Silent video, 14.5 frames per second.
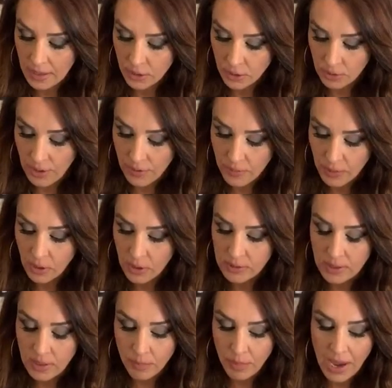in your life, because in
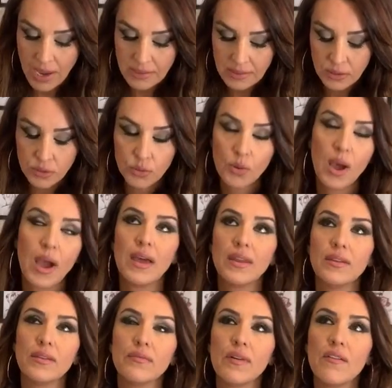the past you had
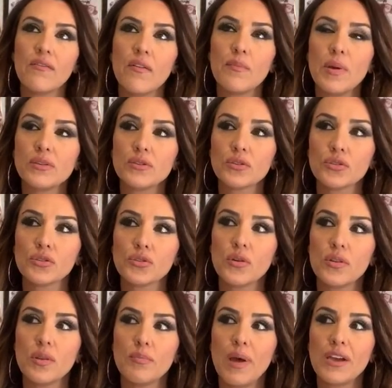the 5 of Pentacles. So
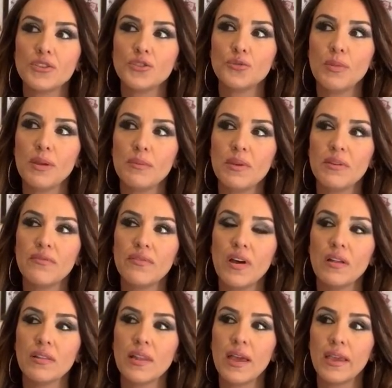in the past you maybe
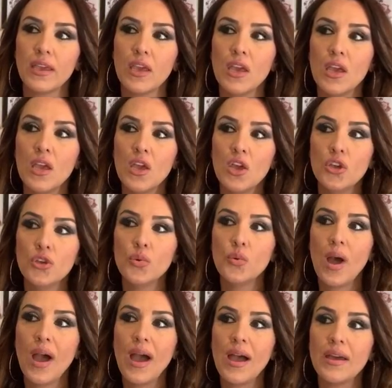felt like you
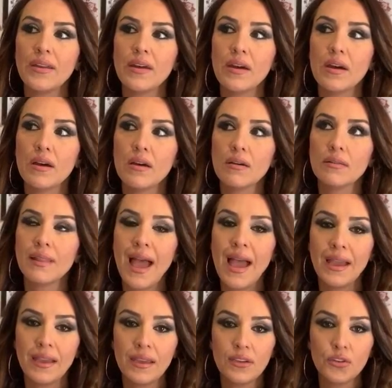had
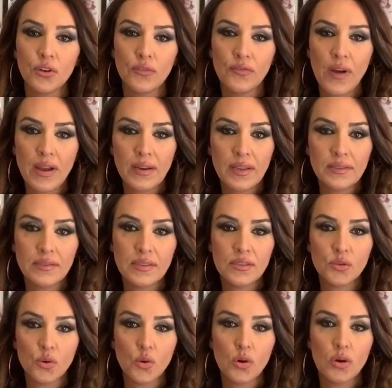lack in your finances
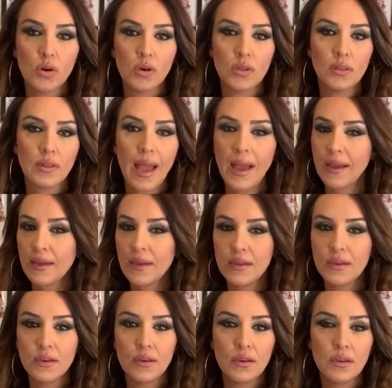or lack
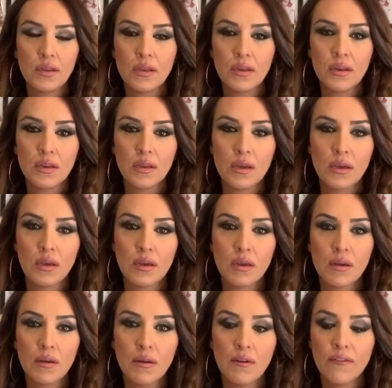in
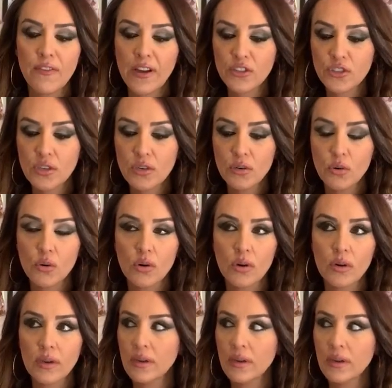affection or